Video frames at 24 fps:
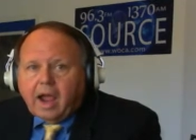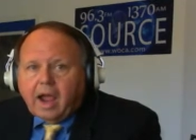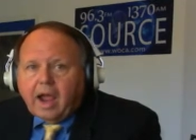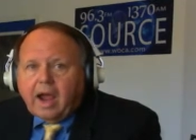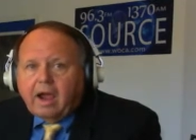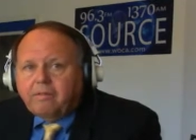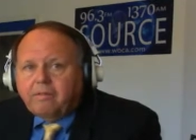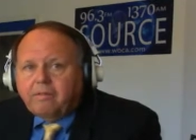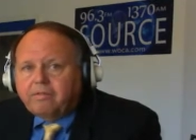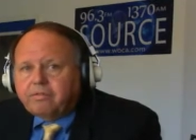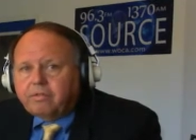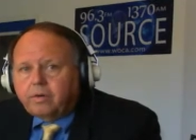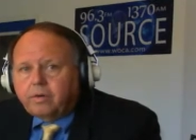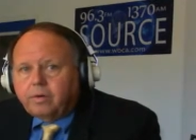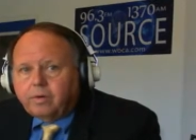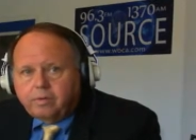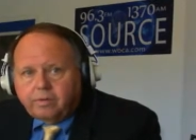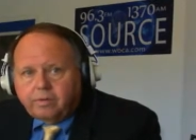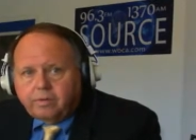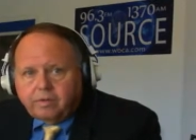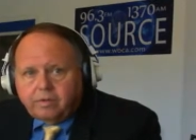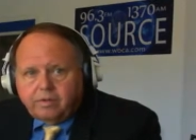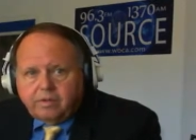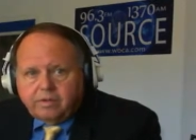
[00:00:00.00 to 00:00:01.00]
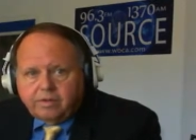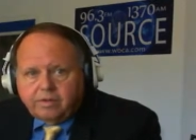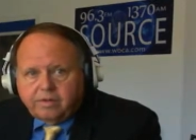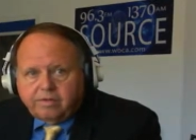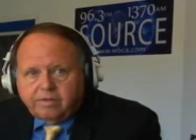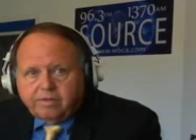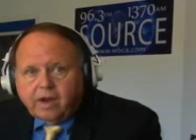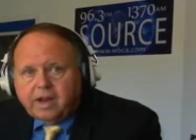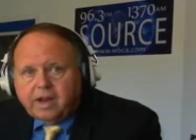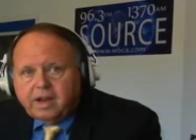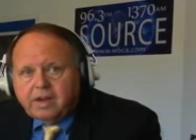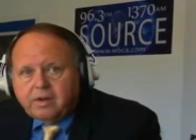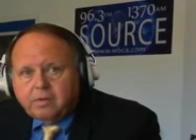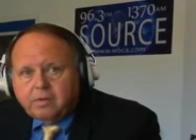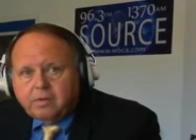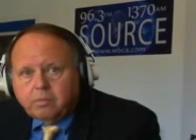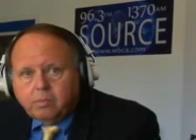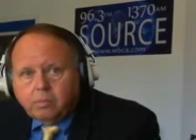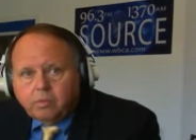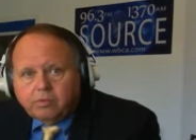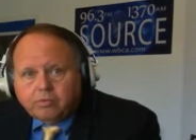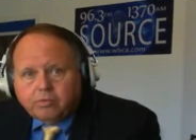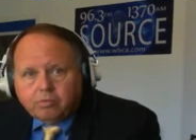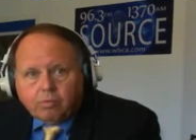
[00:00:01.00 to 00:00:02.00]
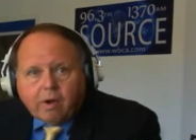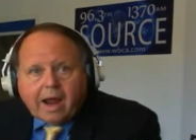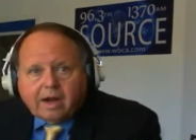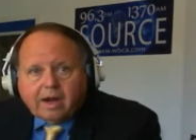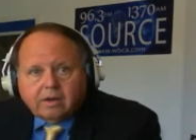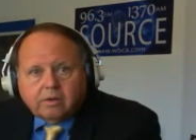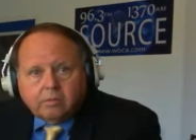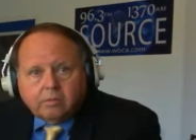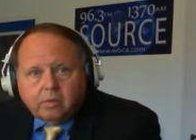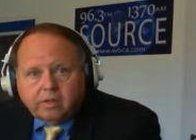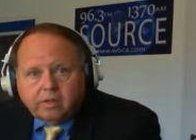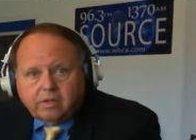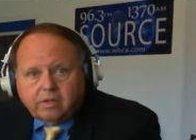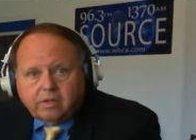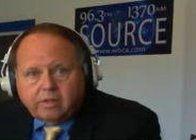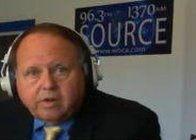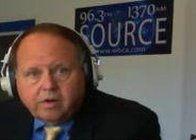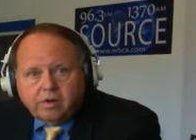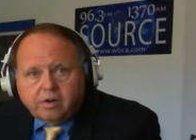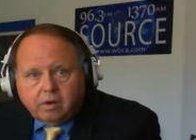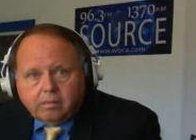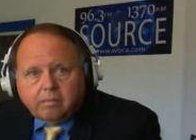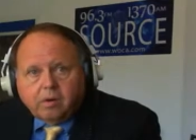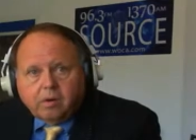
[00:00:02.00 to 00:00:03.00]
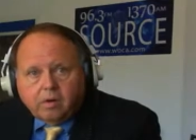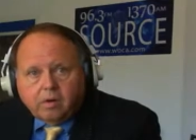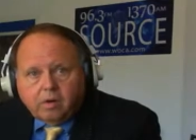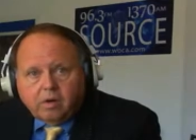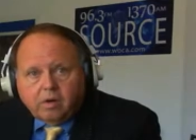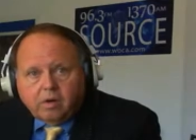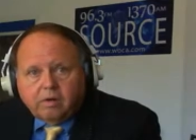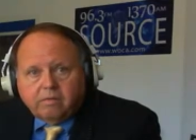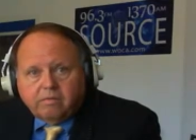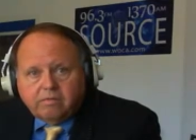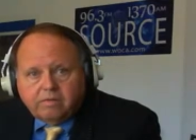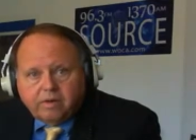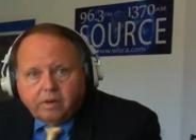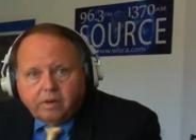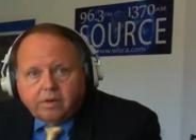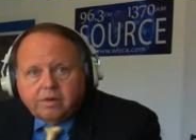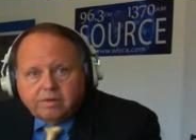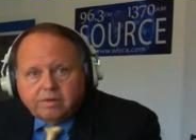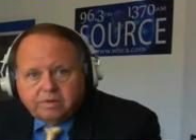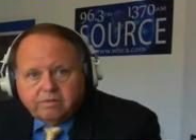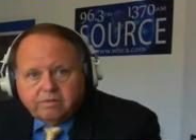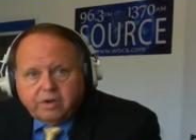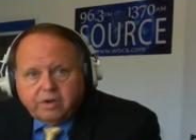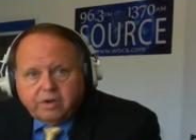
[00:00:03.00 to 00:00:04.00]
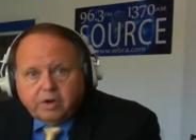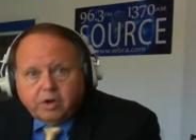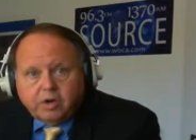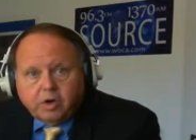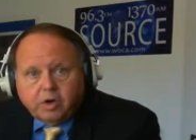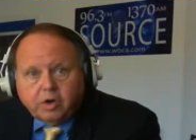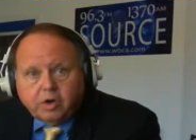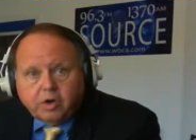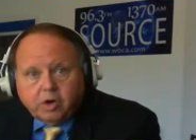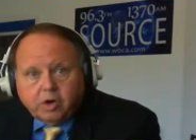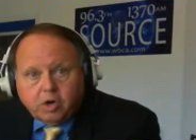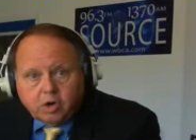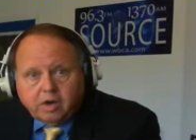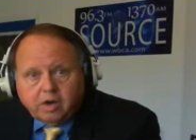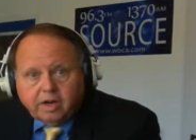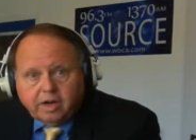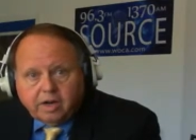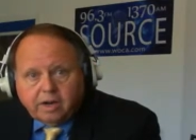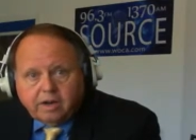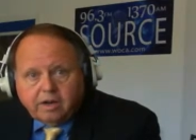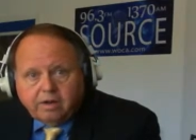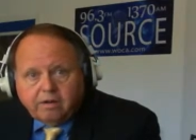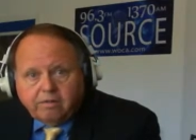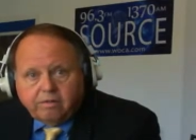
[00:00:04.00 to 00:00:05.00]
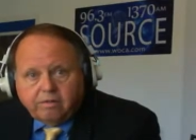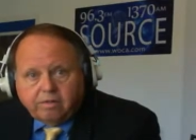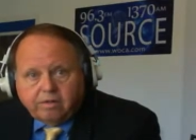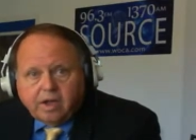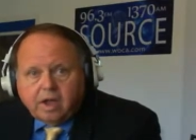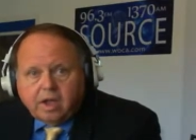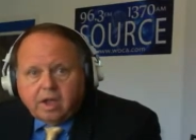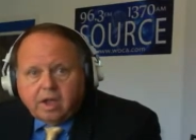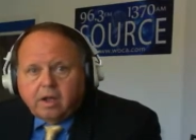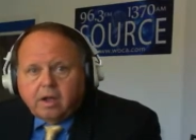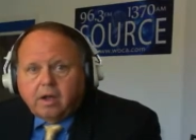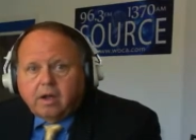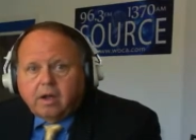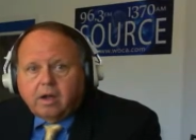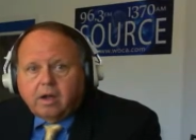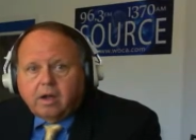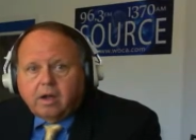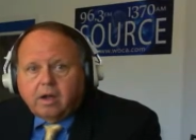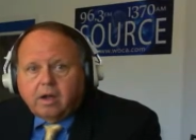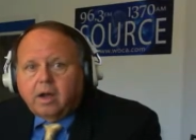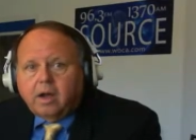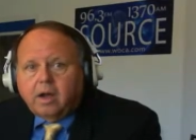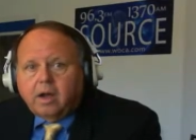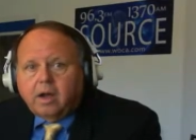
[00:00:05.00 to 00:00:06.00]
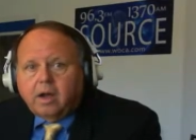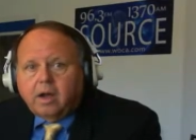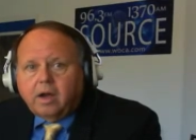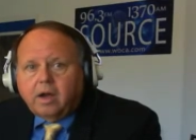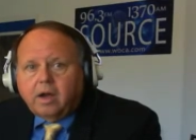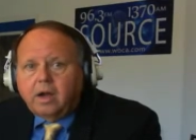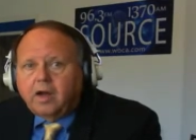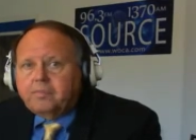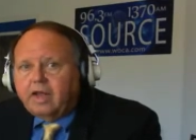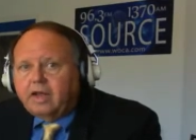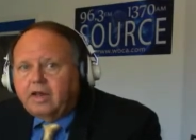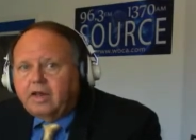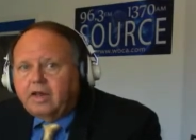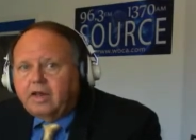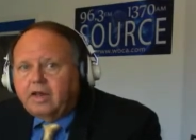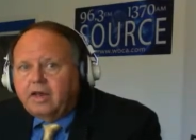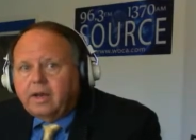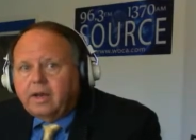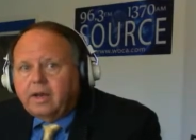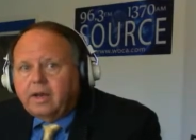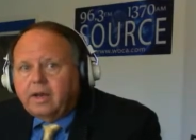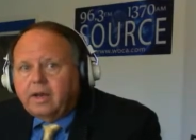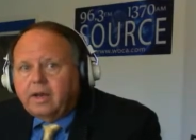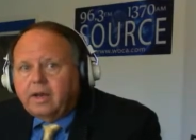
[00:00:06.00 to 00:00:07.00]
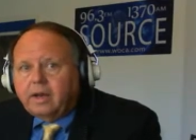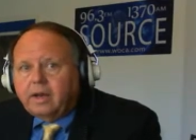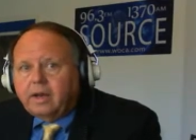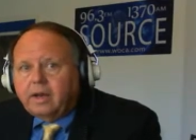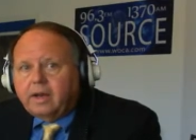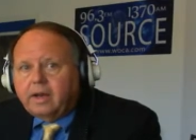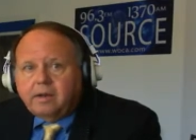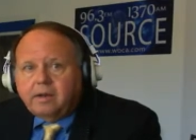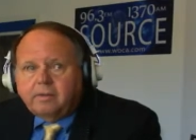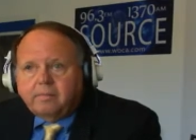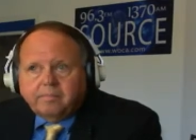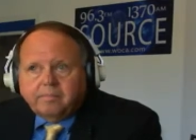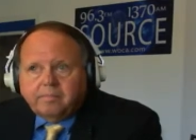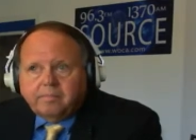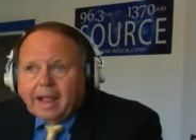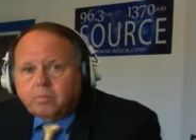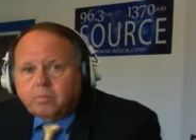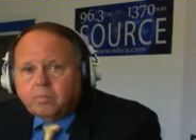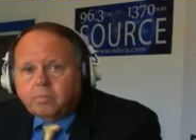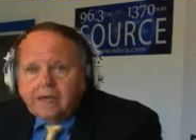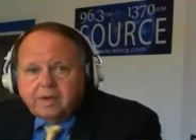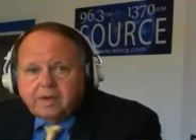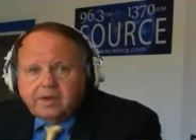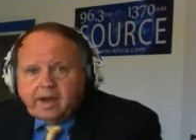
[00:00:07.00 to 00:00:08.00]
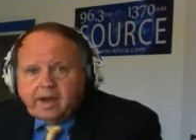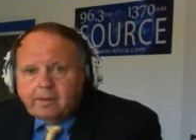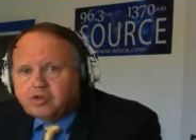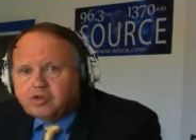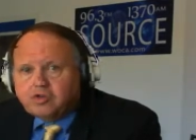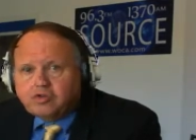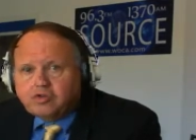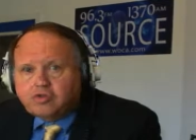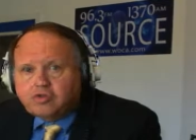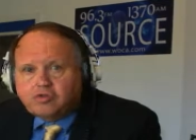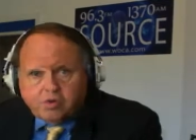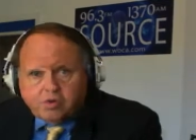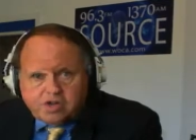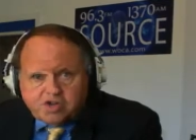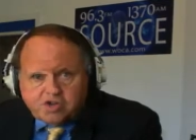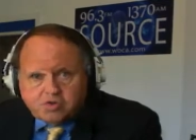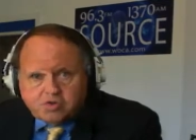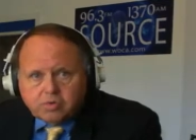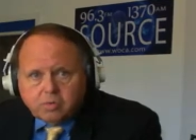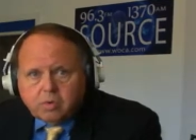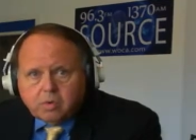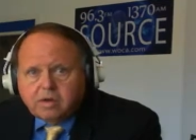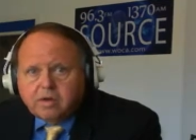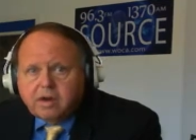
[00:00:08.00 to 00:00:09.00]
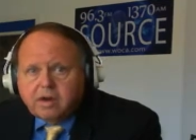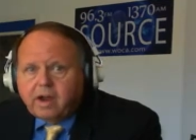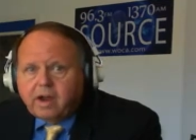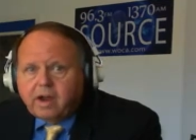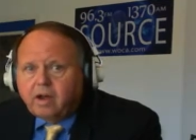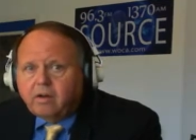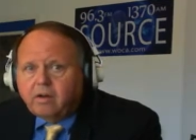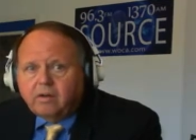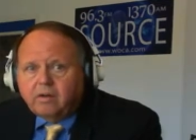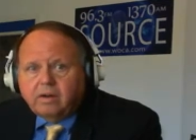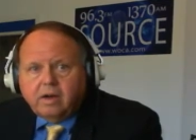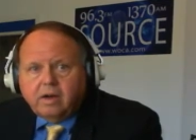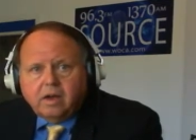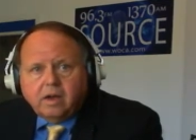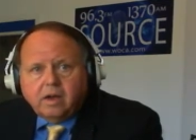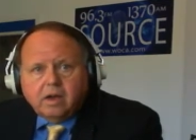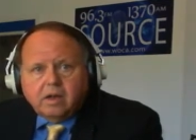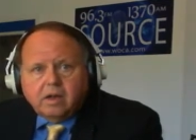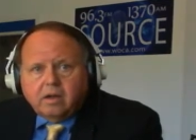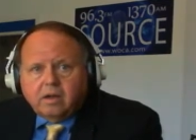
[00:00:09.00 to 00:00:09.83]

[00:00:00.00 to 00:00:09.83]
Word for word: after the state was racked with a number of very severe hurricanes, right, right. Uh, and, and, houses were damaged, trees were down,